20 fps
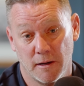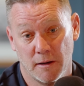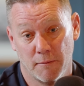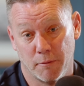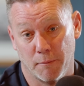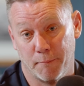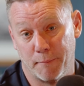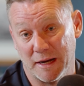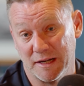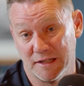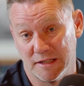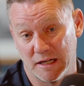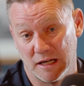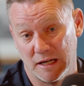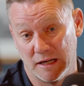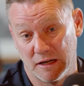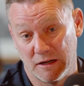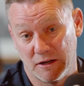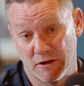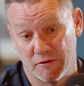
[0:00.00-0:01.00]
But
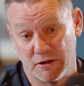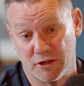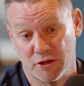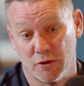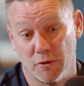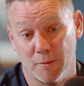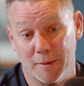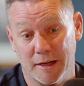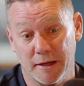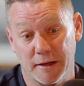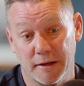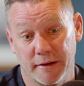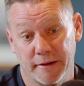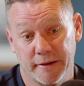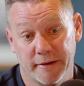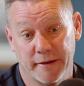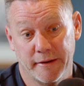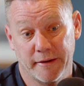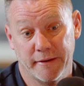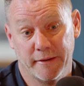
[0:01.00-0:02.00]
basically, Chris come in
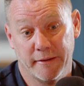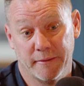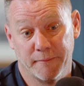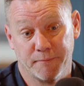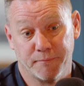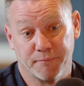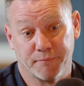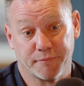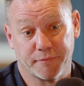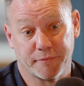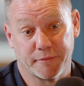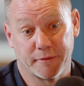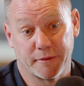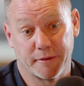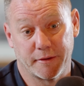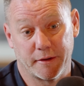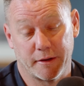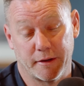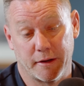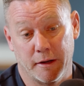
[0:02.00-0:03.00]

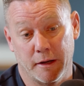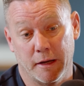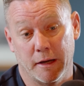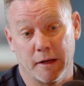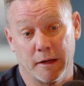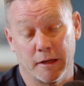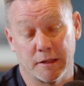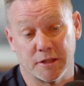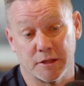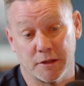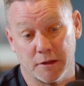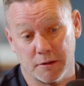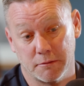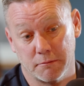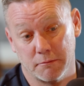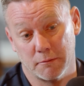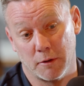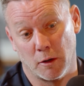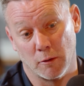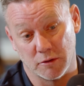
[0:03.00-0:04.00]
to the
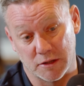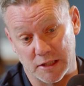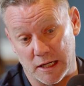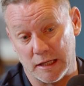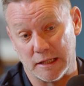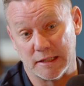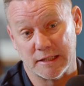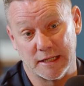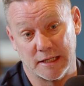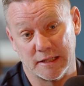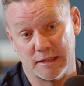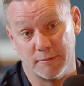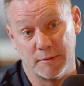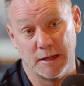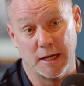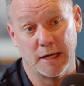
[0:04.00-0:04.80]
hotel and said to my